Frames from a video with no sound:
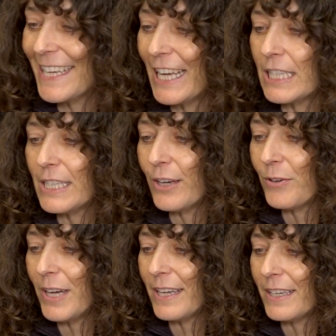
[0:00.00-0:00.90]
And
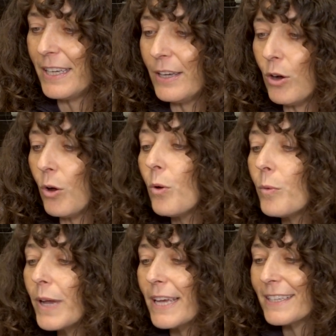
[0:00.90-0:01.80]
so he
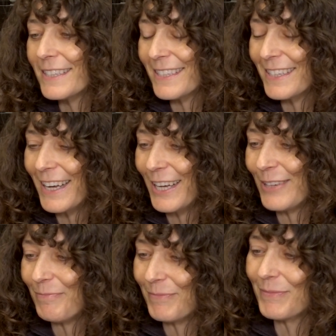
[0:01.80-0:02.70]
always
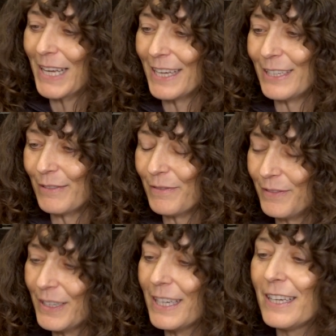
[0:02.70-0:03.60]
kind
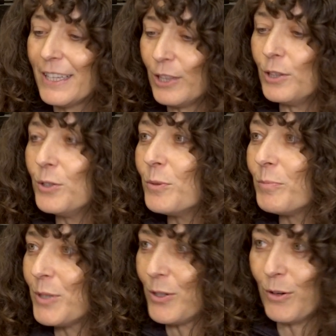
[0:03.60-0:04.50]
of
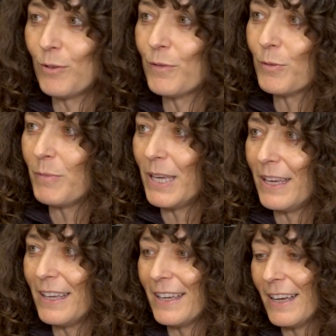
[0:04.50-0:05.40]
loomed over
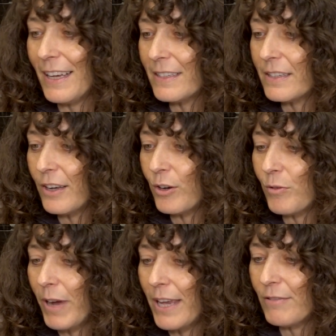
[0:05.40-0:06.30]
me as a
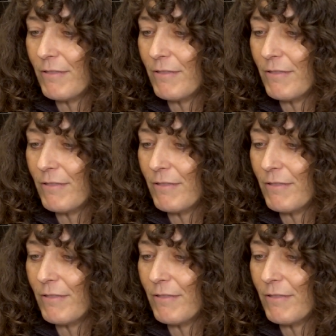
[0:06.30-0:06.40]
great